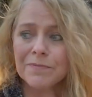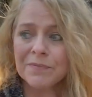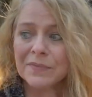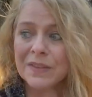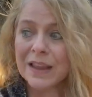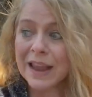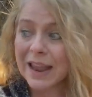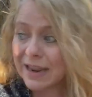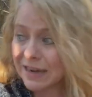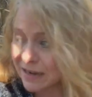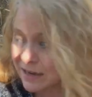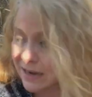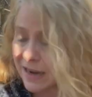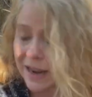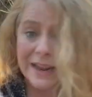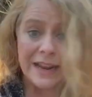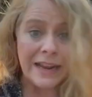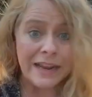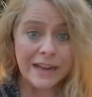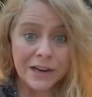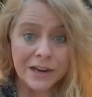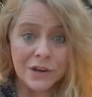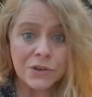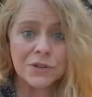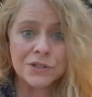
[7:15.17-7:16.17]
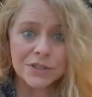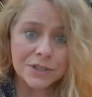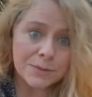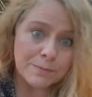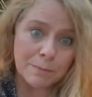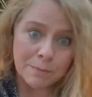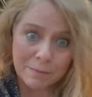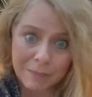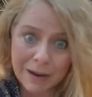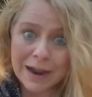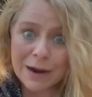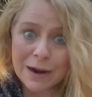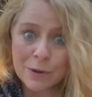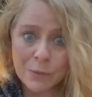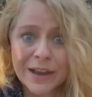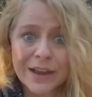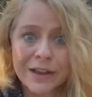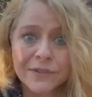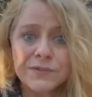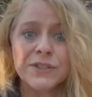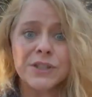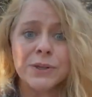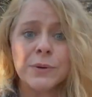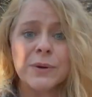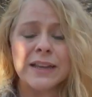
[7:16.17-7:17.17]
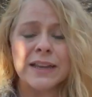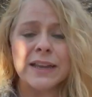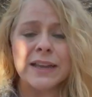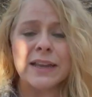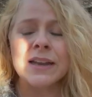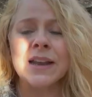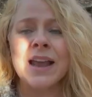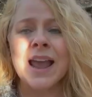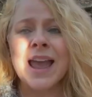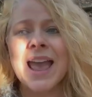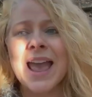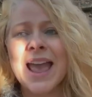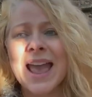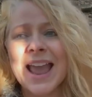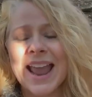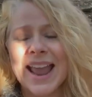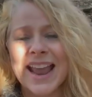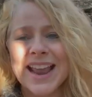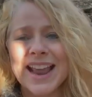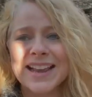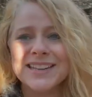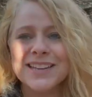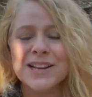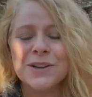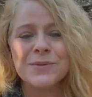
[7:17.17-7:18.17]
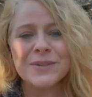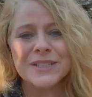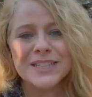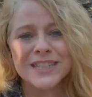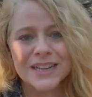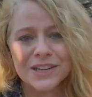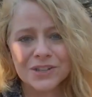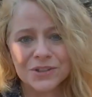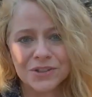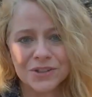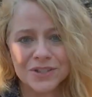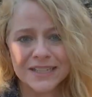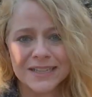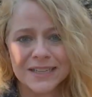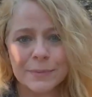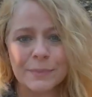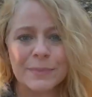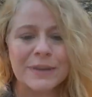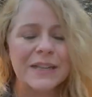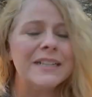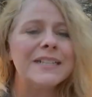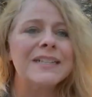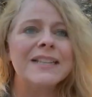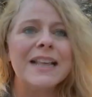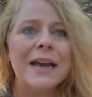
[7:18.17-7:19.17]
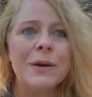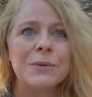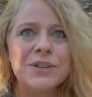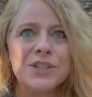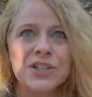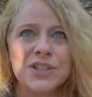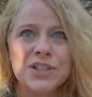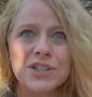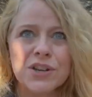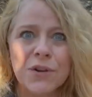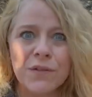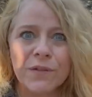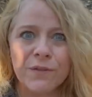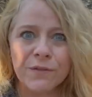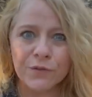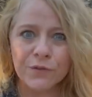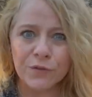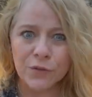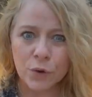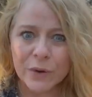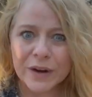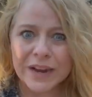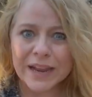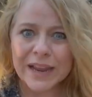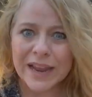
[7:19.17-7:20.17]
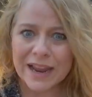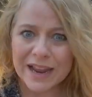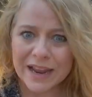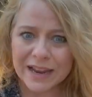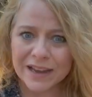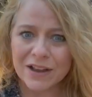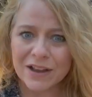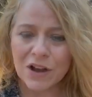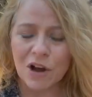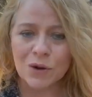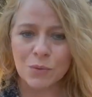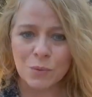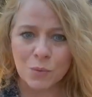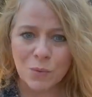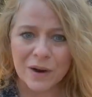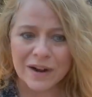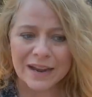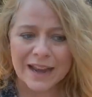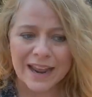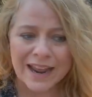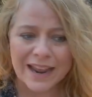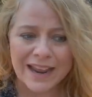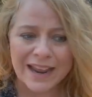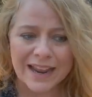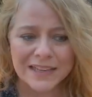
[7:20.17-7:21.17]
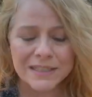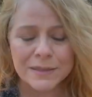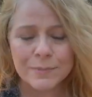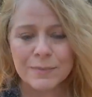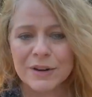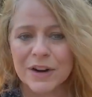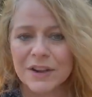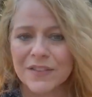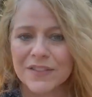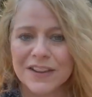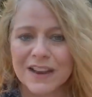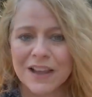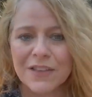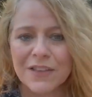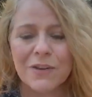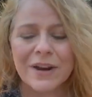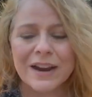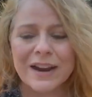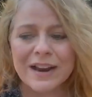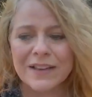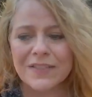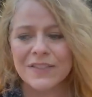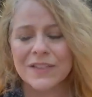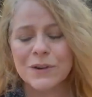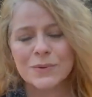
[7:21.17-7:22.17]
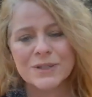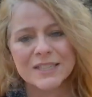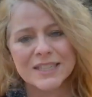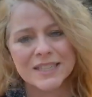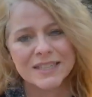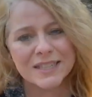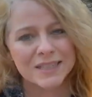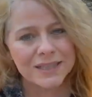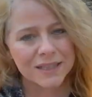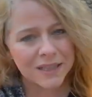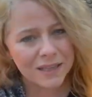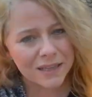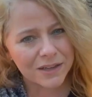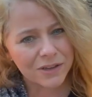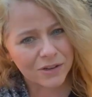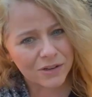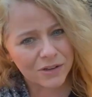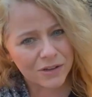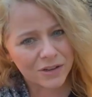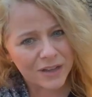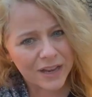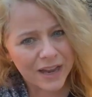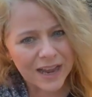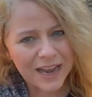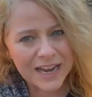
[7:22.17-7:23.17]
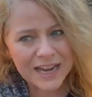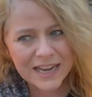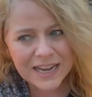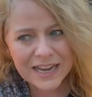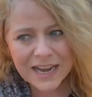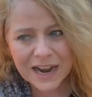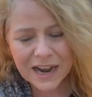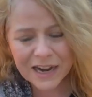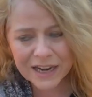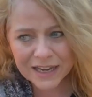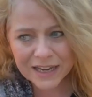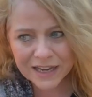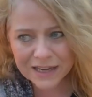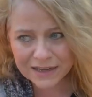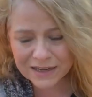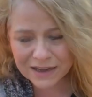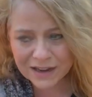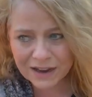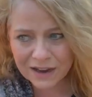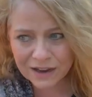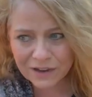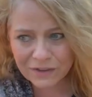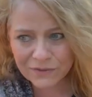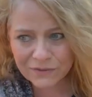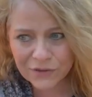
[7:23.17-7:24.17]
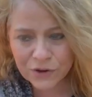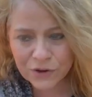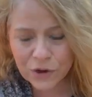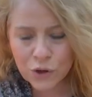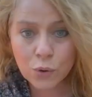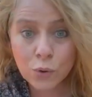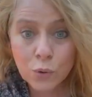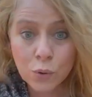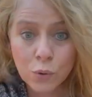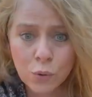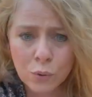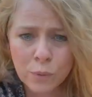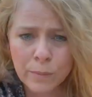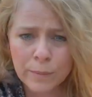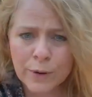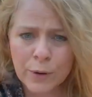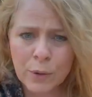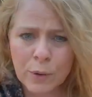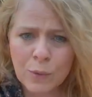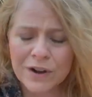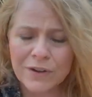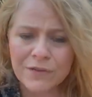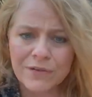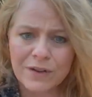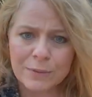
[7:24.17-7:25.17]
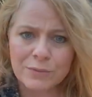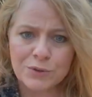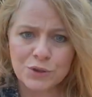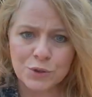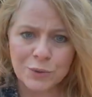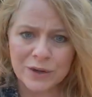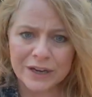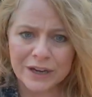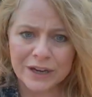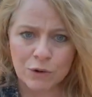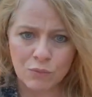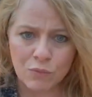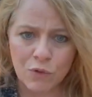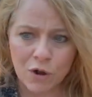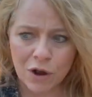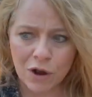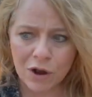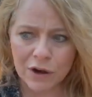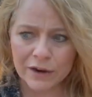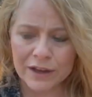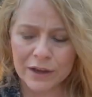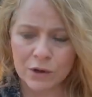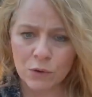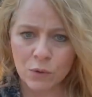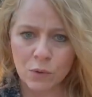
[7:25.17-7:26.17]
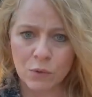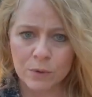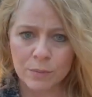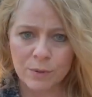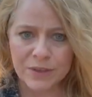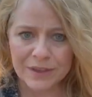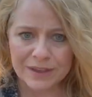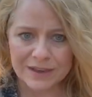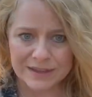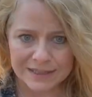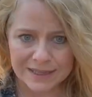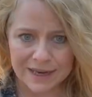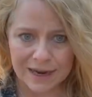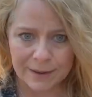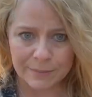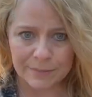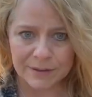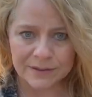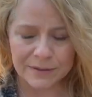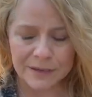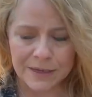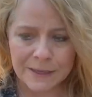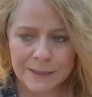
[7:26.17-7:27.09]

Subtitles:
And here's my way of doing it. And it was interesting because that was so freeing on one hand, but on the other hand, there was this little nugget of, ooh, but what if I'm doing it wrong and horrible things happen?